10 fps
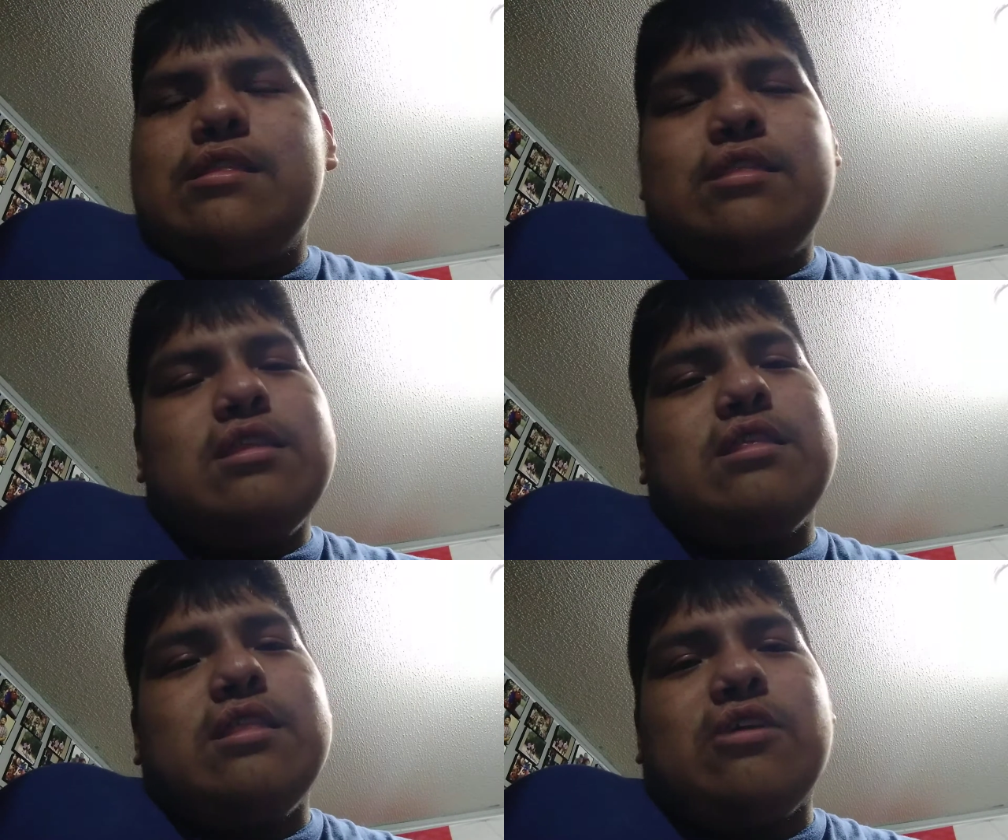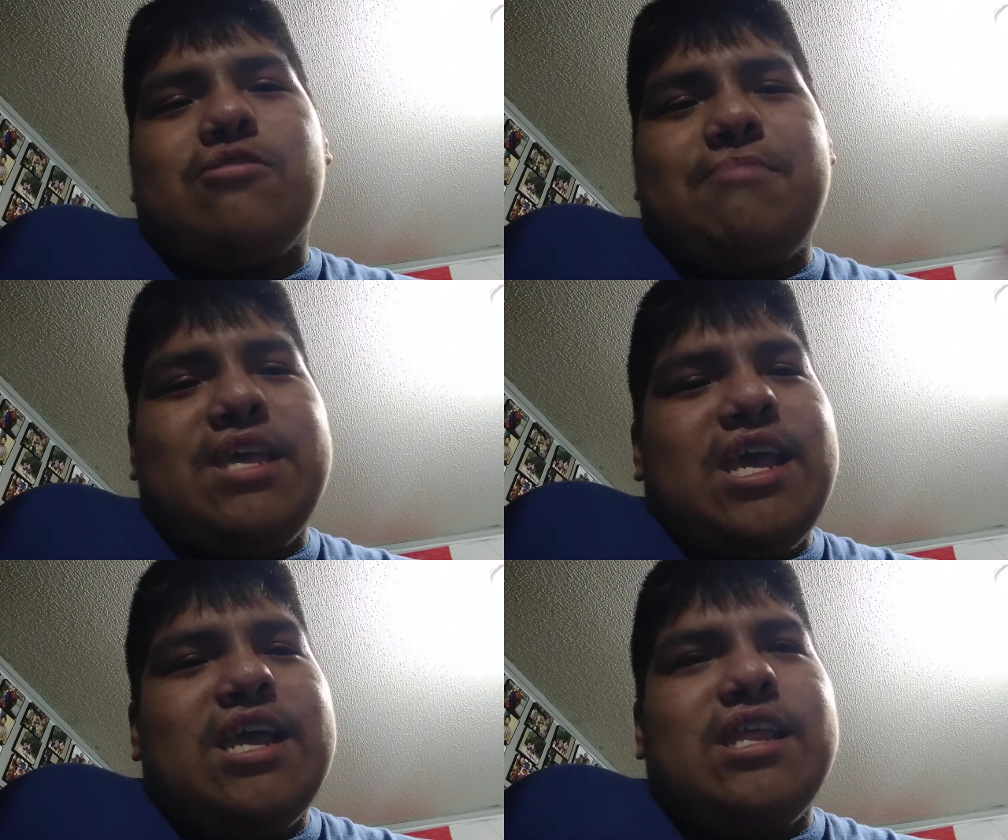This is not gonna
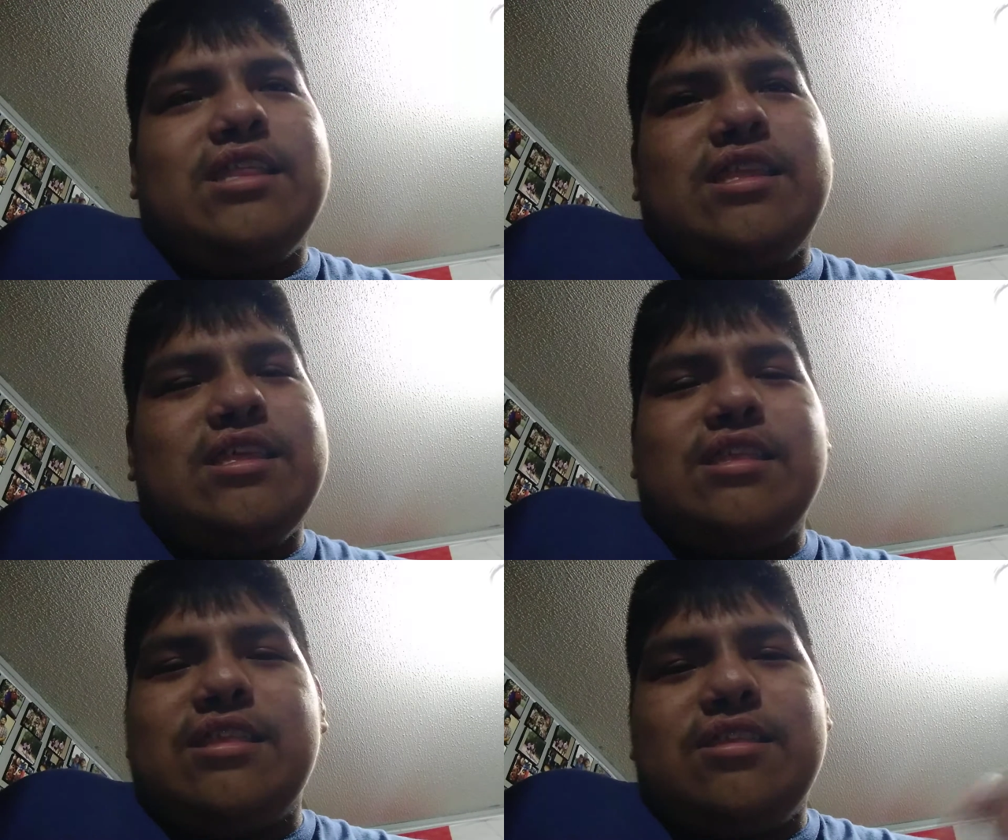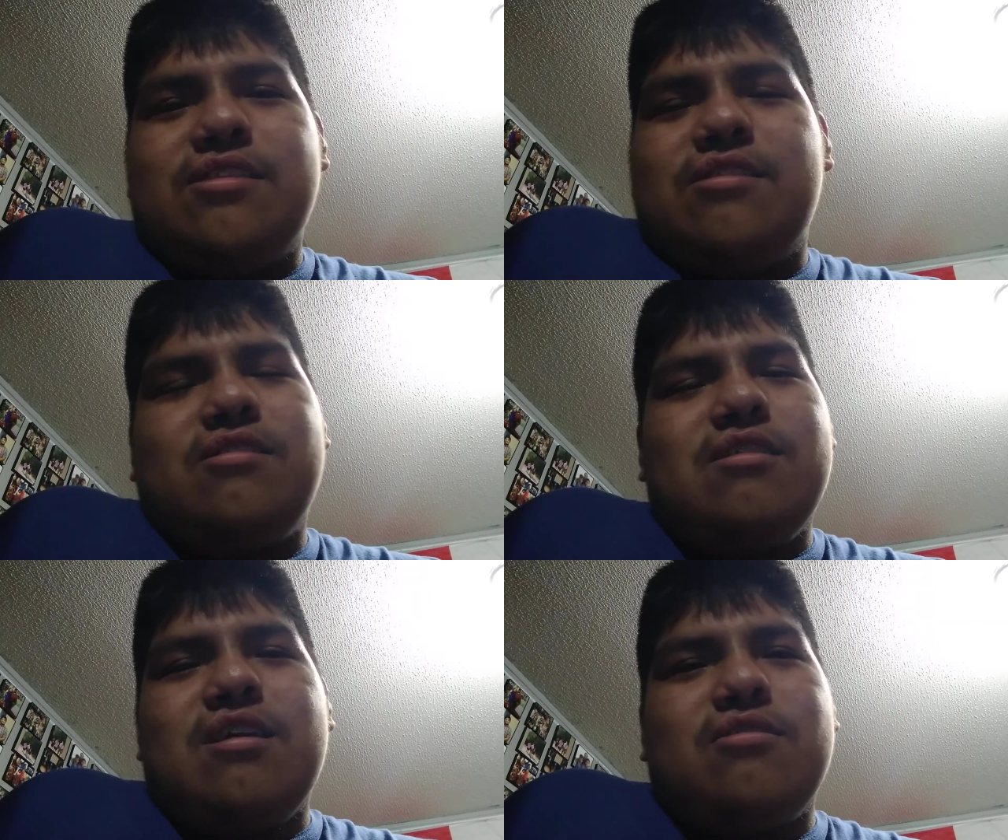be edited, this is
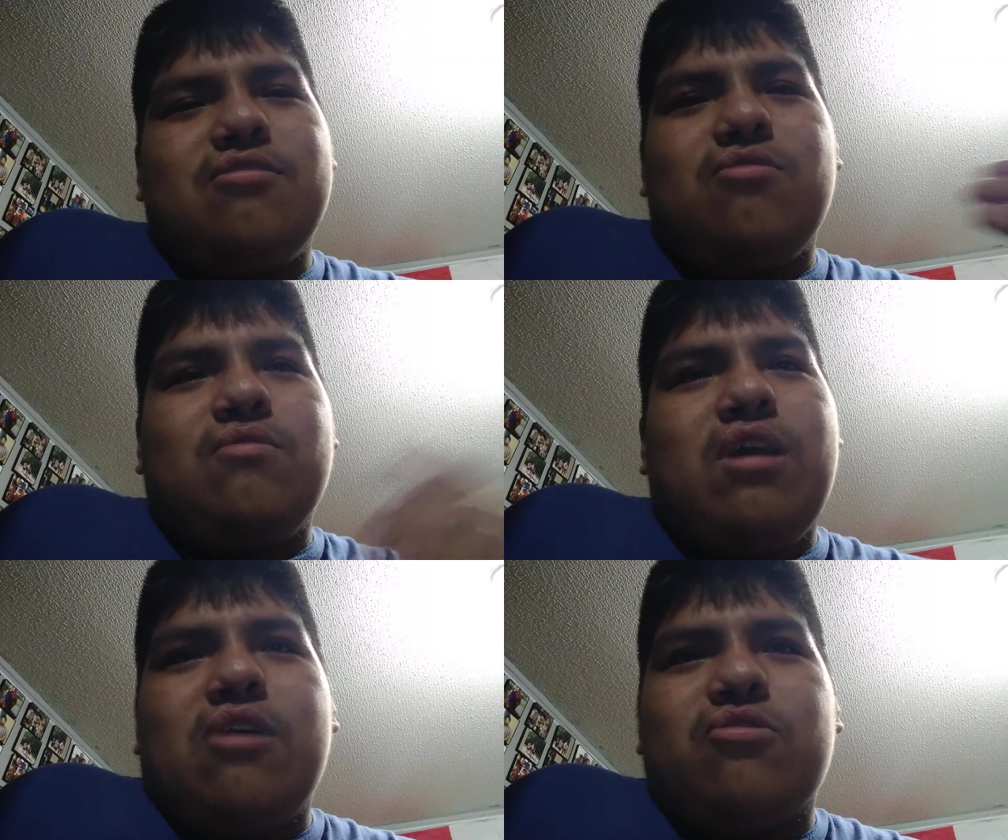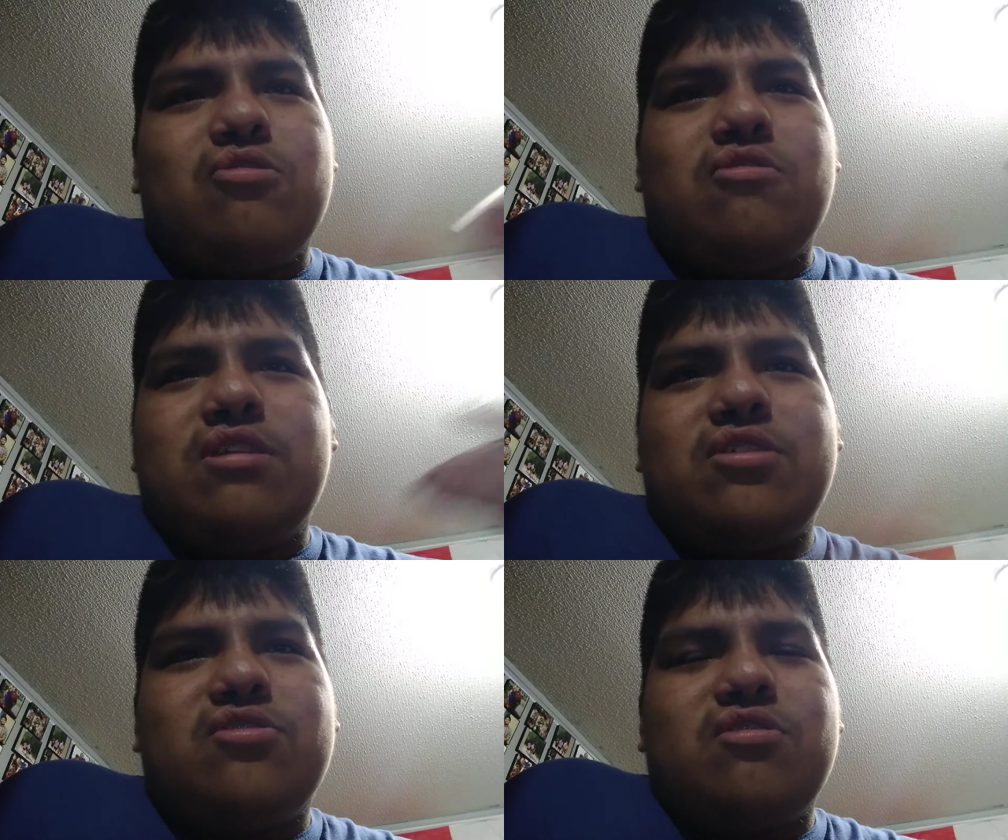not no outro or
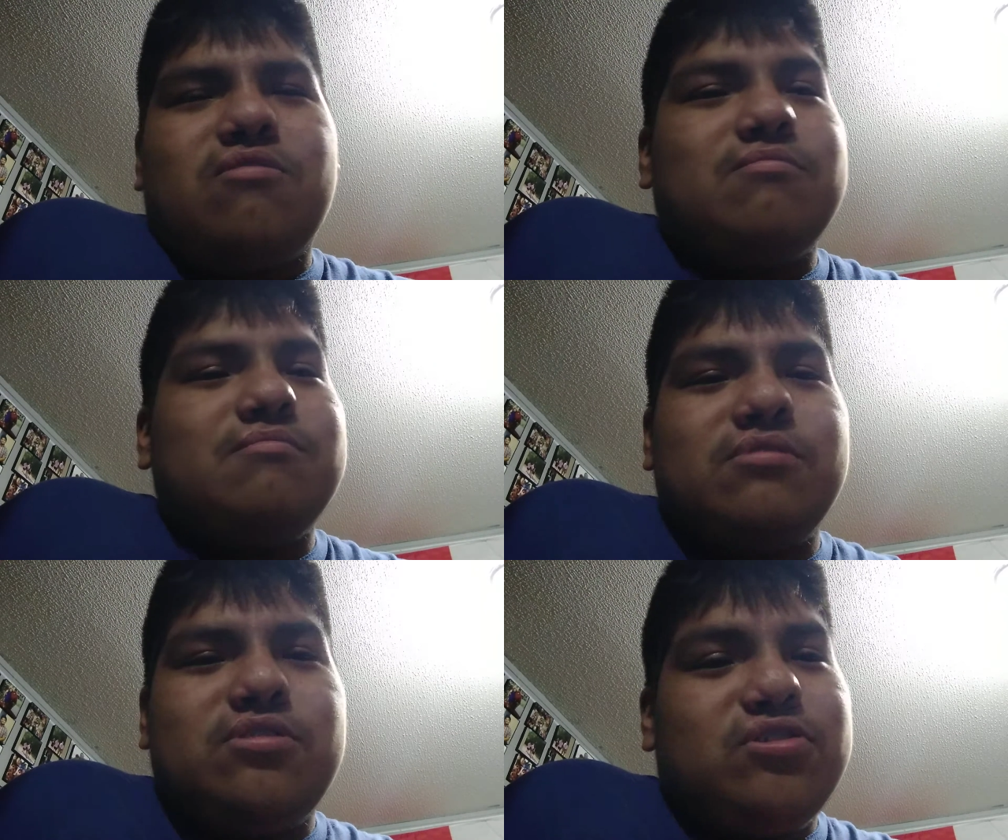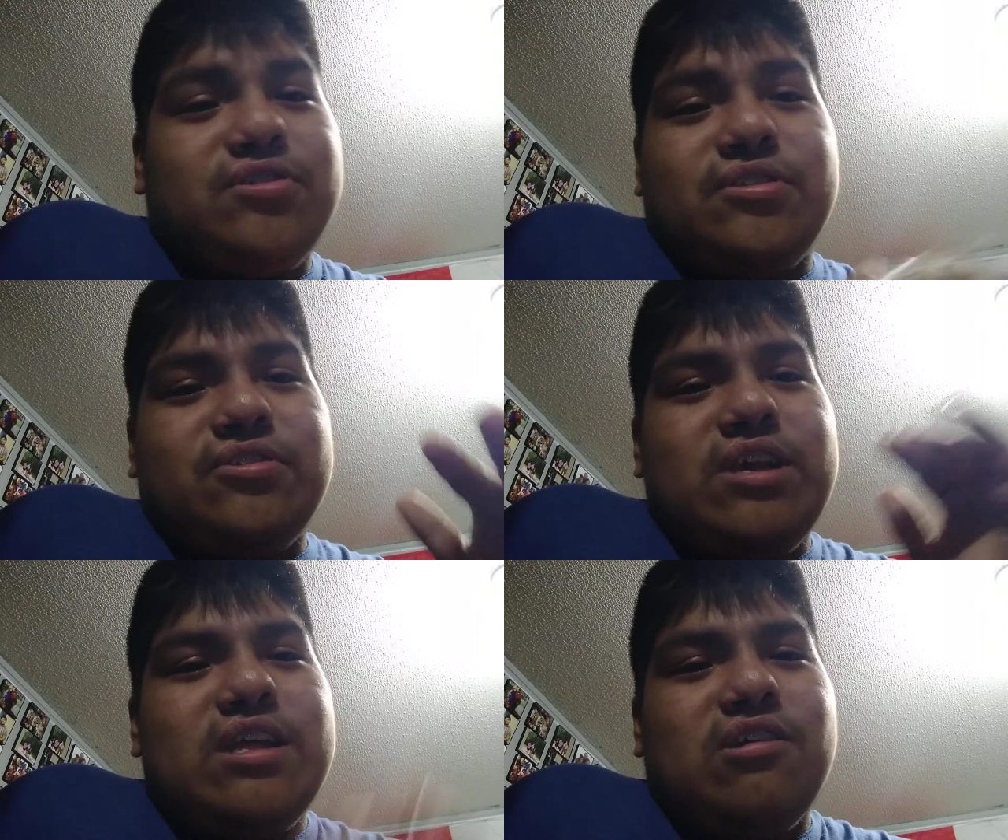intro, just
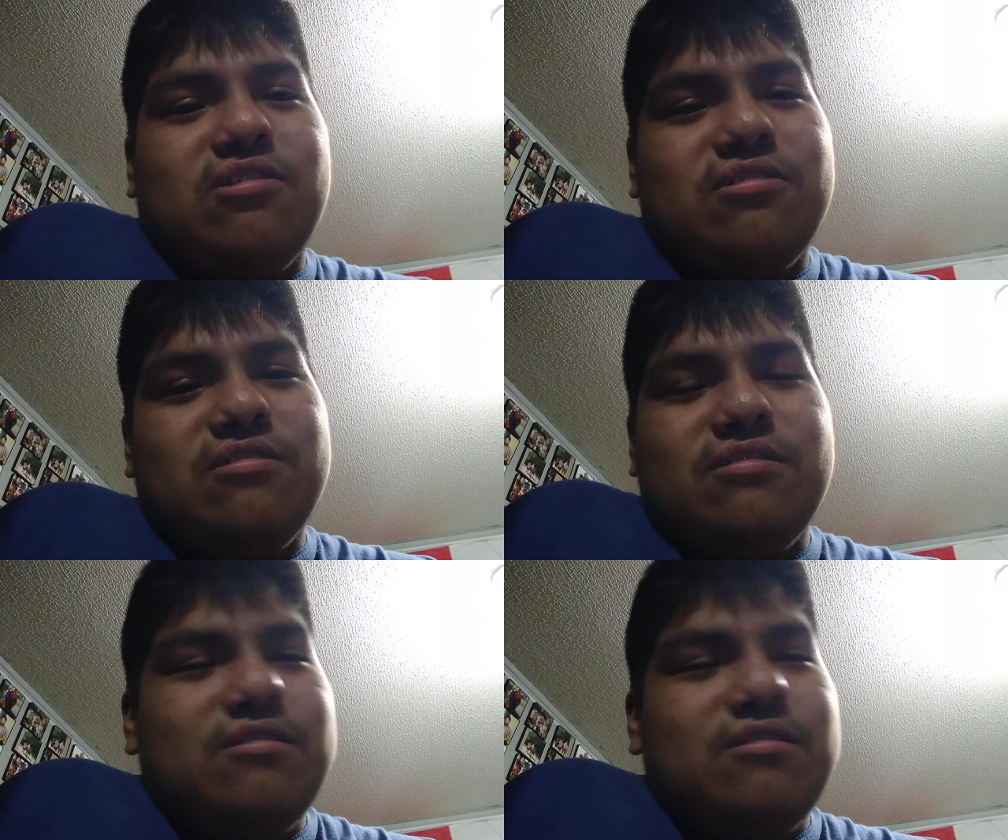straight on.